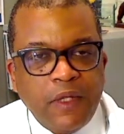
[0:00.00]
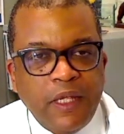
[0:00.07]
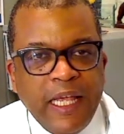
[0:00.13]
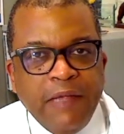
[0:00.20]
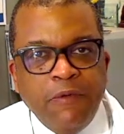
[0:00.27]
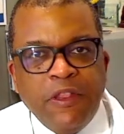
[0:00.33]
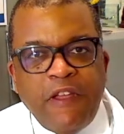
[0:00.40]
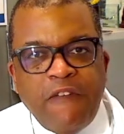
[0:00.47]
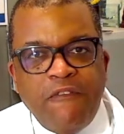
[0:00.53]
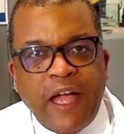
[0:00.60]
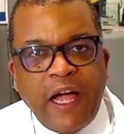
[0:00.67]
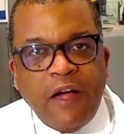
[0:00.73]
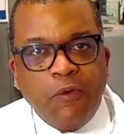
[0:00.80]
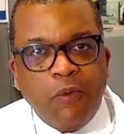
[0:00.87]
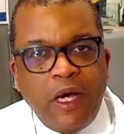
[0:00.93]
And
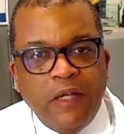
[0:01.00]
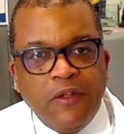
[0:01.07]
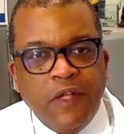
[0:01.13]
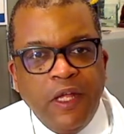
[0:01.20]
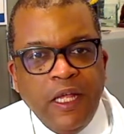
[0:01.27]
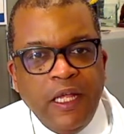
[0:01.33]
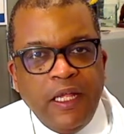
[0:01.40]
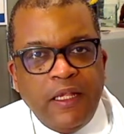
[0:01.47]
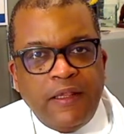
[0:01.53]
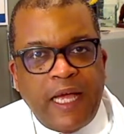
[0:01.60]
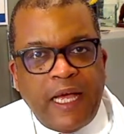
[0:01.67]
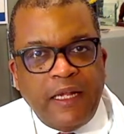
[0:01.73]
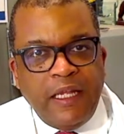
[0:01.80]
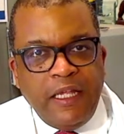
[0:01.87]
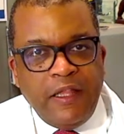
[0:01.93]
found was
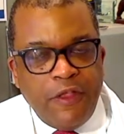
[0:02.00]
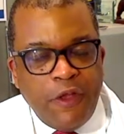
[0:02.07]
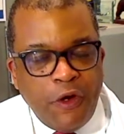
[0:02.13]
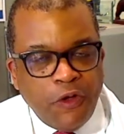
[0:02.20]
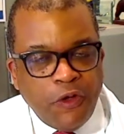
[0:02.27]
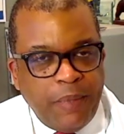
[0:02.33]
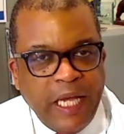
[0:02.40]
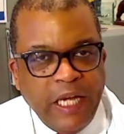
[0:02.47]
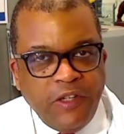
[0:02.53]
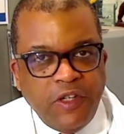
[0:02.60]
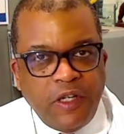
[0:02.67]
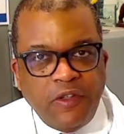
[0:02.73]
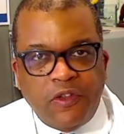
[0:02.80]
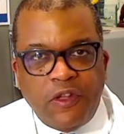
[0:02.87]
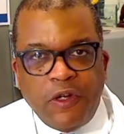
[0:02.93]
that in those
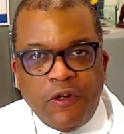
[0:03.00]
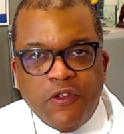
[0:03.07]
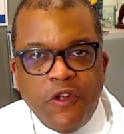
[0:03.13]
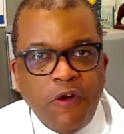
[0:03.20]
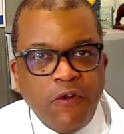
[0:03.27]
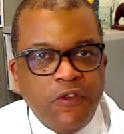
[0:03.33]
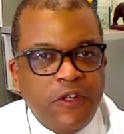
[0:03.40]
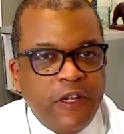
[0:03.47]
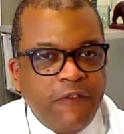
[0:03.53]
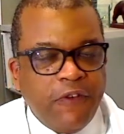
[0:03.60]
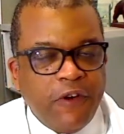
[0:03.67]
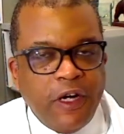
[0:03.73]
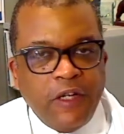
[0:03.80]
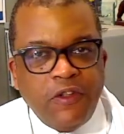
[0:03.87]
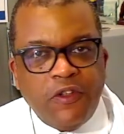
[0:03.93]
patients, there was no
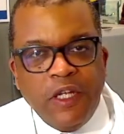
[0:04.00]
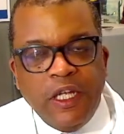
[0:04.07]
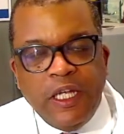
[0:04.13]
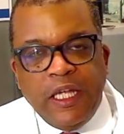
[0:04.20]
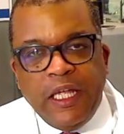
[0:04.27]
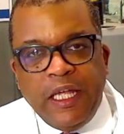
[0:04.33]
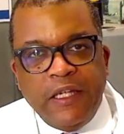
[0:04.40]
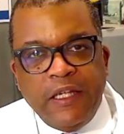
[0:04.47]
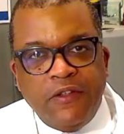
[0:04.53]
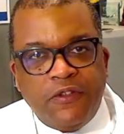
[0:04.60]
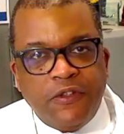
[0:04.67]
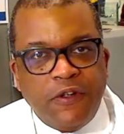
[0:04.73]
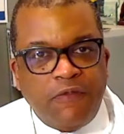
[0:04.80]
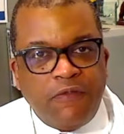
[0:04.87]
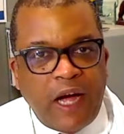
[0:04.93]
difference in
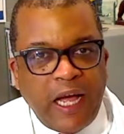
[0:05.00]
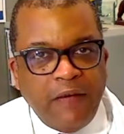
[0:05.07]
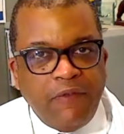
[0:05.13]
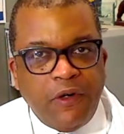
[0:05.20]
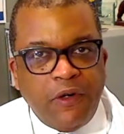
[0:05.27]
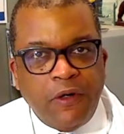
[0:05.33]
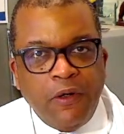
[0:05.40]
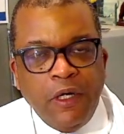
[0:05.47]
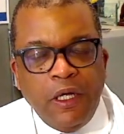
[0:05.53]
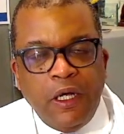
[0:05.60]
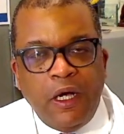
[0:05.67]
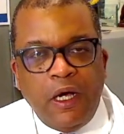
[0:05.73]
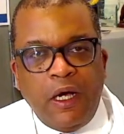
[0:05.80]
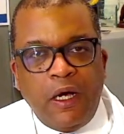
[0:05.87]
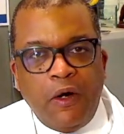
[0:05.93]
survival
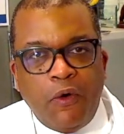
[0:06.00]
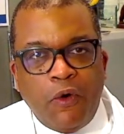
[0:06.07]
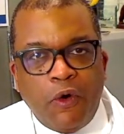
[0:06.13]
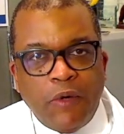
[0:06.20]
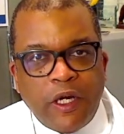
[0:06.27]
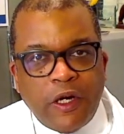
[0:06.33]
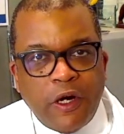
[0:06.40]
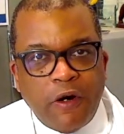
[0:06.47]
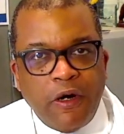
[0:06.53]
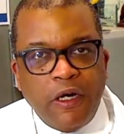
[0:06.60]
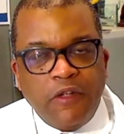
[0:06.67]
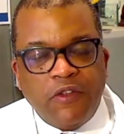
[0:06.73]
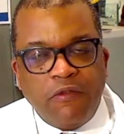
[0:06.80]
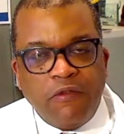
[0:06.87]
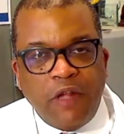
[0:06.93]
or
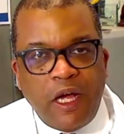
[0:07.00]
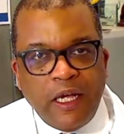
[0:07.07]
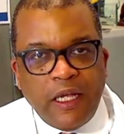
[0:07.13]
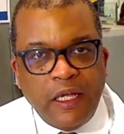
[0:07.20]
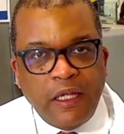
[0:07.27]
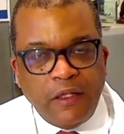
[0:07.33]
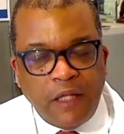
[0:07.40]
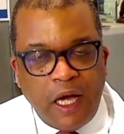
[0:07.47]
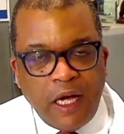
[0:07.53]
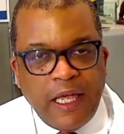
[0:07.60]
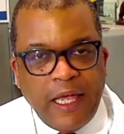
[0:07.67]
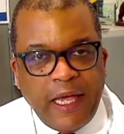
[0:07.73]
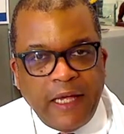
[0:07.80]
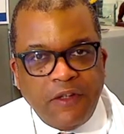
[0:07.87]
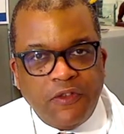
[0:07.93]
recurrence of lung
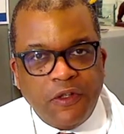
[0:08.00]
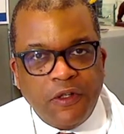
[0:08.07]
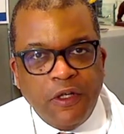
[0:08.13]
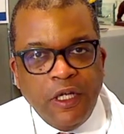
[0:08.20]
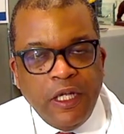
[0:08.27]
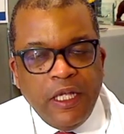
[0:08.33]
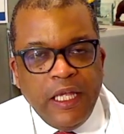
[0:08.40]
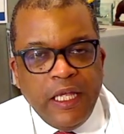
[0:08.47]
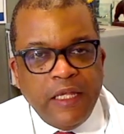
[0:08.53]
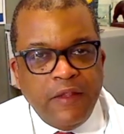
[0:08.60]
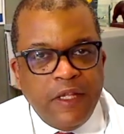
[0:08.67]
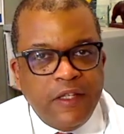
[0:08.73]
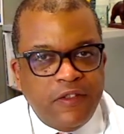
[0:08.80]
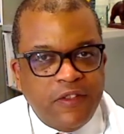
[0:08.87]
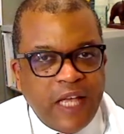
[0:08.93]
cancer in
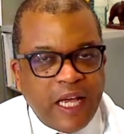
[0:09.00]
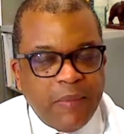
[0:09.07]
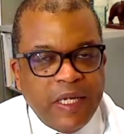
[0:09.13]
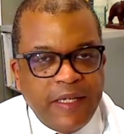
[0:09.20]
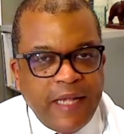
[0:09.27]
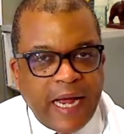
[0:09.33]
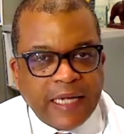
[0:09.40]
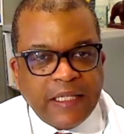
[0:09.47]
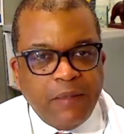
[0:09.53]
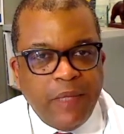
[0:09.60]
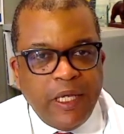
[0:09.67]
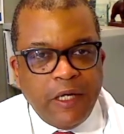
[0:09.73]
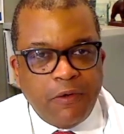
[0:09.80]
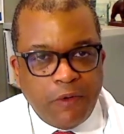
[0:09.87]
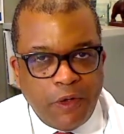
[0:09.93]
the
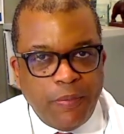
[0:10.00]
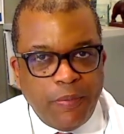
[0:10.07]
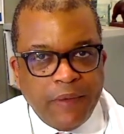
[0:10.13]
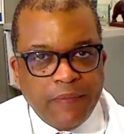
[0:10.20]
segmentectomy group.